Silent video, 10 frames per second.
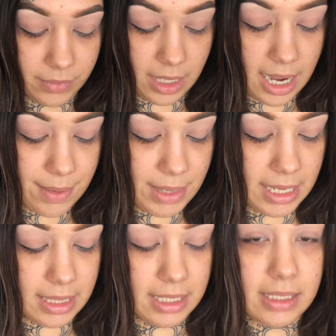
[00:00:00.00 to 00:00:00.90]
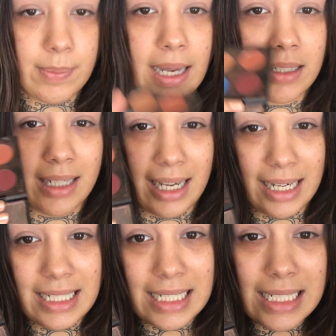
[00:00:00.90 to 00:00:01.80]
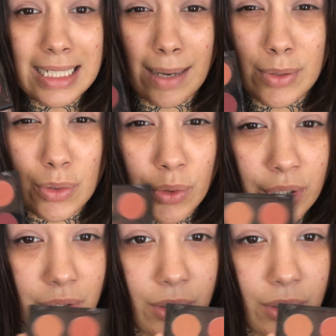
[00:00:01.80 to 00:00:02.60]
I made this palette and I did a snap tutorial